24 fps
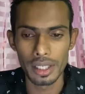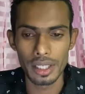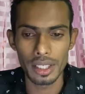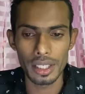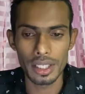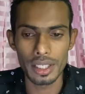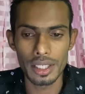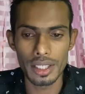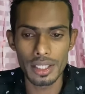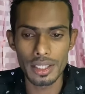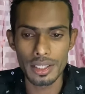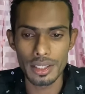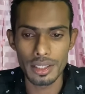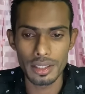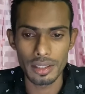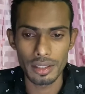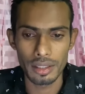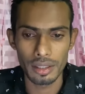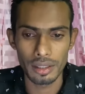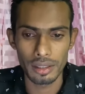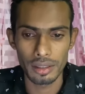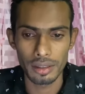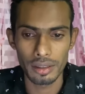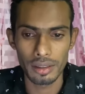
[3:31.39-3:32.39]
is
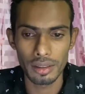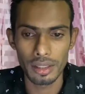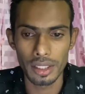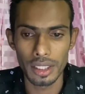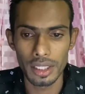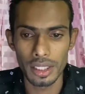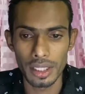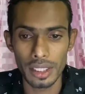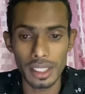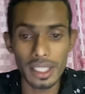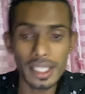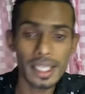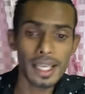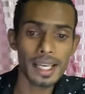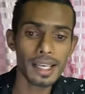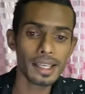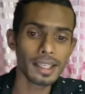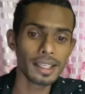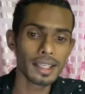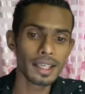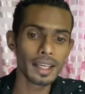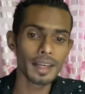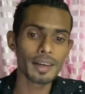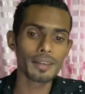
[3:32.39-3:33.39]
the year
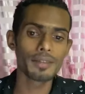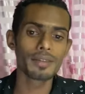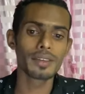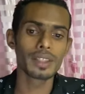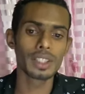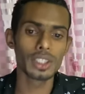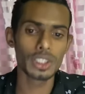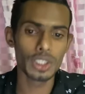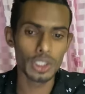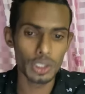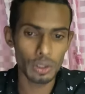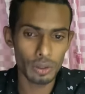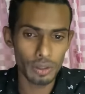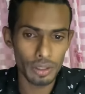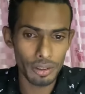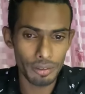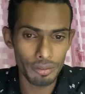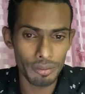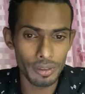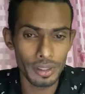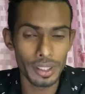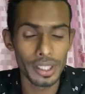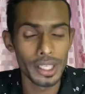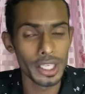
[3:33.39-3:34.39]
11
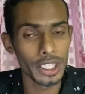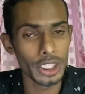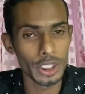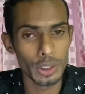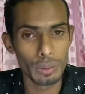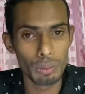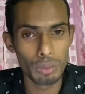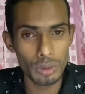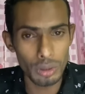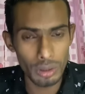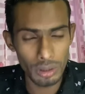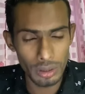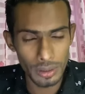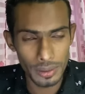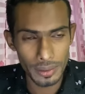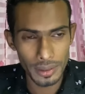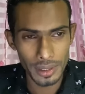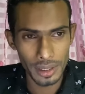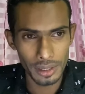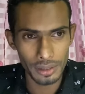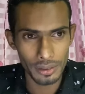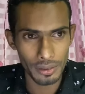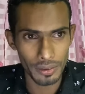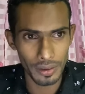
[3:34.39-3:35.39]
geography textbook,
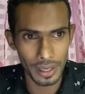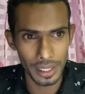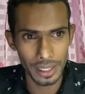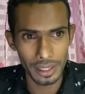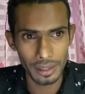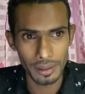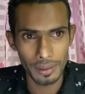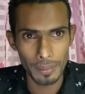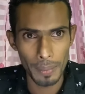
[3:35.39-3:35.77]
right?